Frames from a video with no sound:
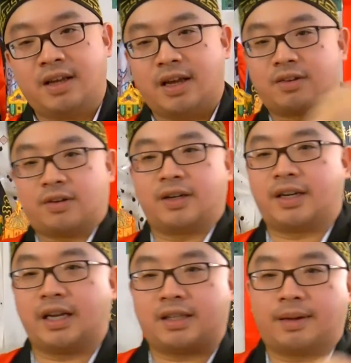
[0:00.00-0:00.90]
and trying to
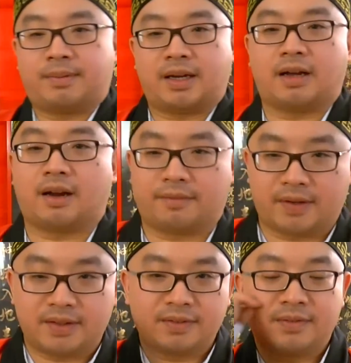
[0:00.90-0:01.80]
get something out of
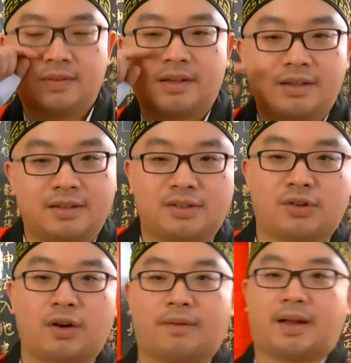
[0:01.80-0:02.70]
it.
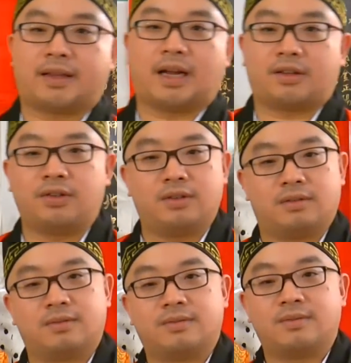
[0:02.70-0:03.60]
Sort of like that
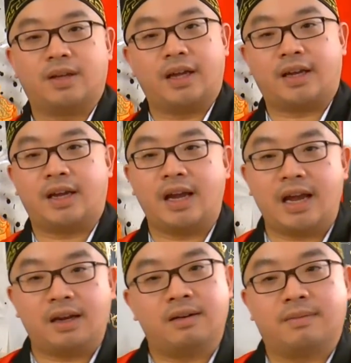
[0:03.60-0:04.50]
too. It
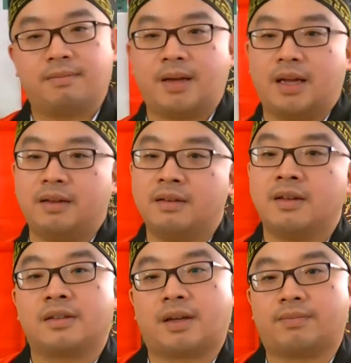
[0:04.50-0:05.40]
can mean
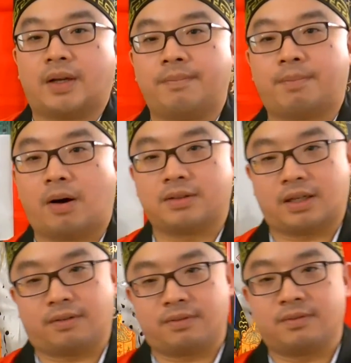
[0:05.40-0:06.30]
something
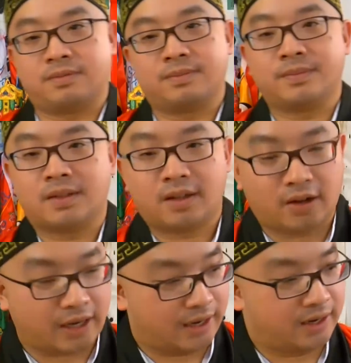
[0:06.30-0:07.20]
positive.
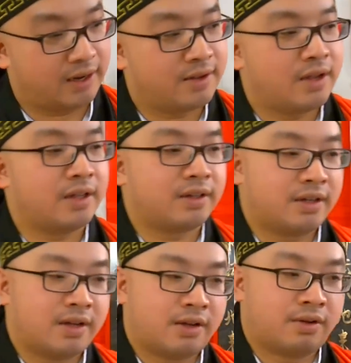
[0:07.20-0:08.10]
Okay.
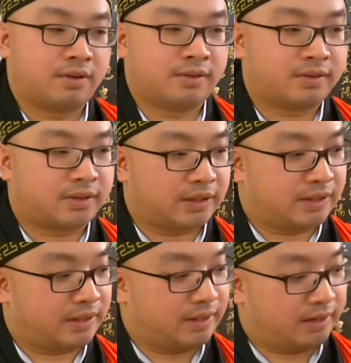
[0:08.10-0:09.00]

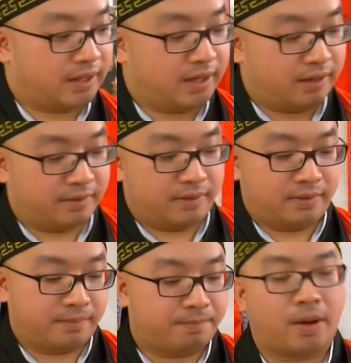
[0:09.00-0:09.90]
The
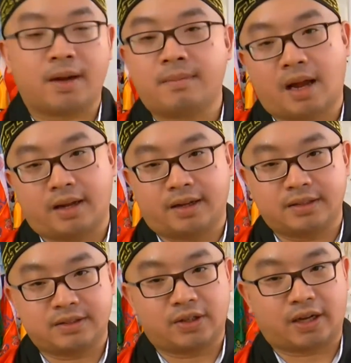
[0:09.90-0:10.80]
bottom line
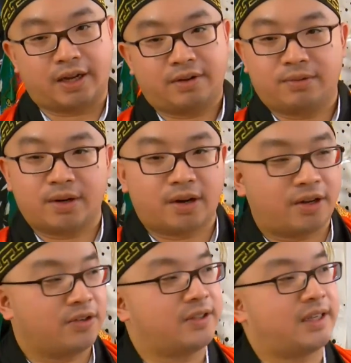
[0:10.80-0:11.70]
is, okay, we're
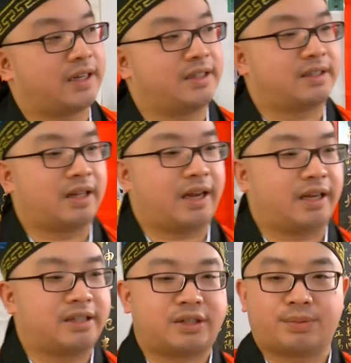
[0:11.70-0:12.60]
not using this like
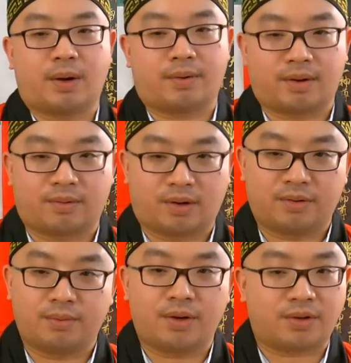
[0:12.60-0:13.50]
a swearing
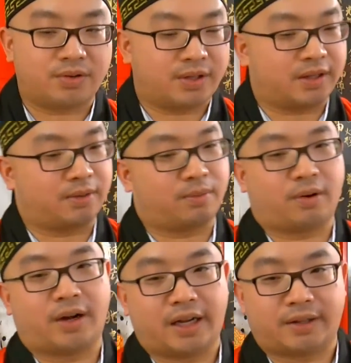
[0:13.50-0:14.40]
word. We're using the
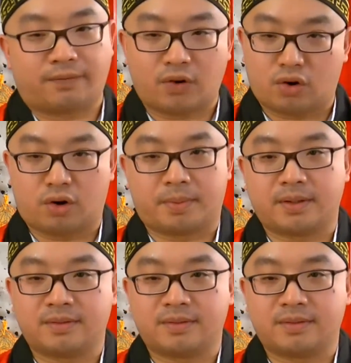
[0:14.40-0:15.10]
word as a verb.